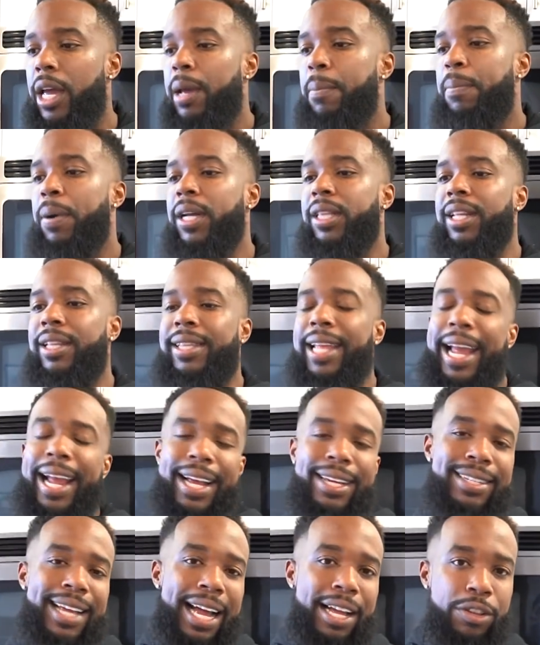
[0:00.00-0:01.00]
But the
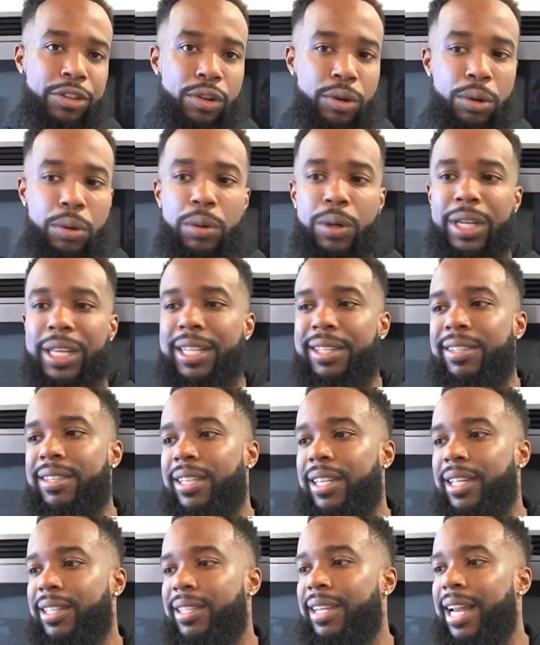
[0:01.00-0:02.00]
things I do
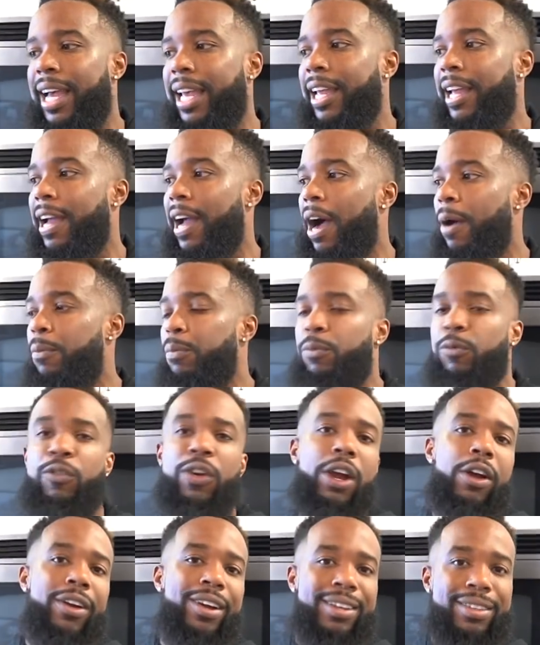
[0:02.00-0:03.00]
is is like I'm
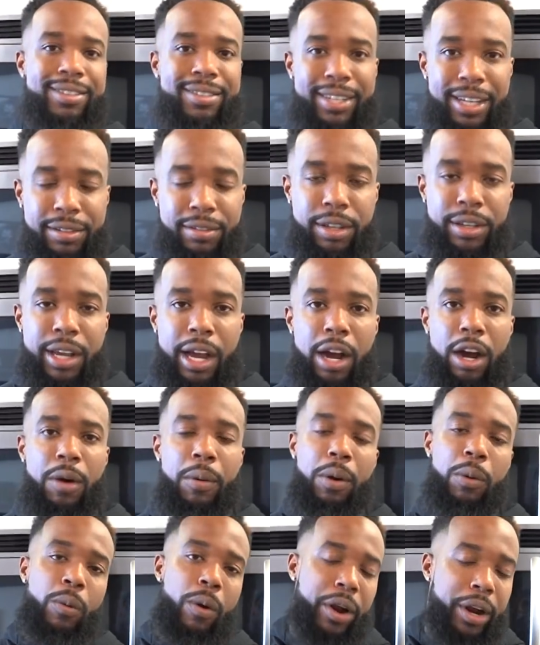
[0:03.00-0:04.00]
very consistent, y'all,
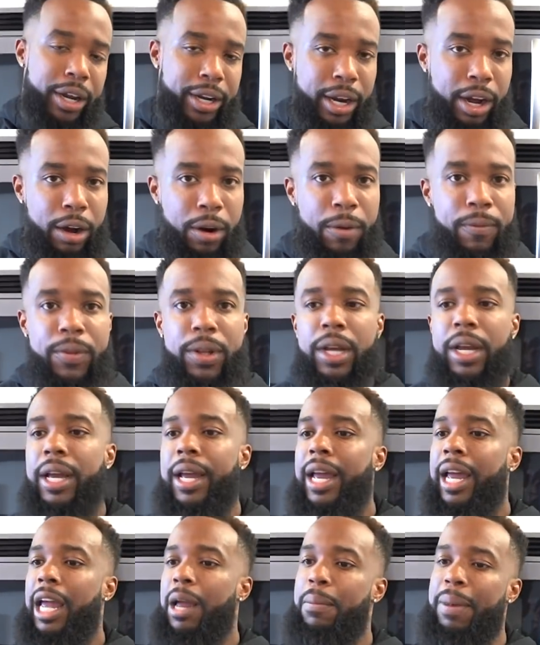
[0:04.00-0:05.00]
with working out
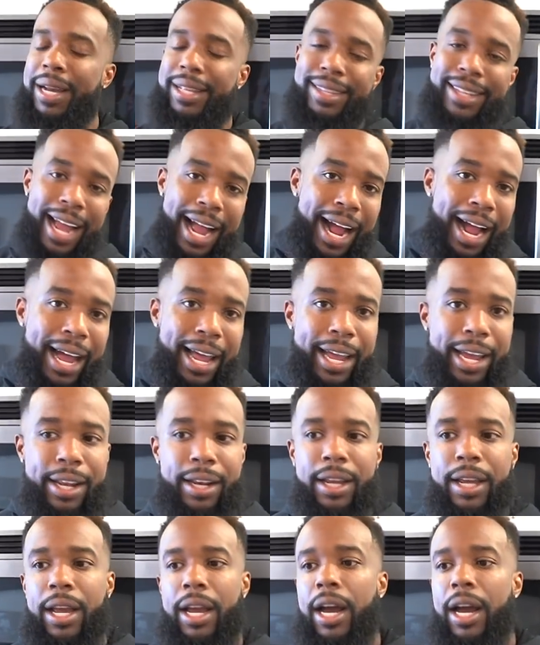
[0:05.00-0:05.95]
and my diet.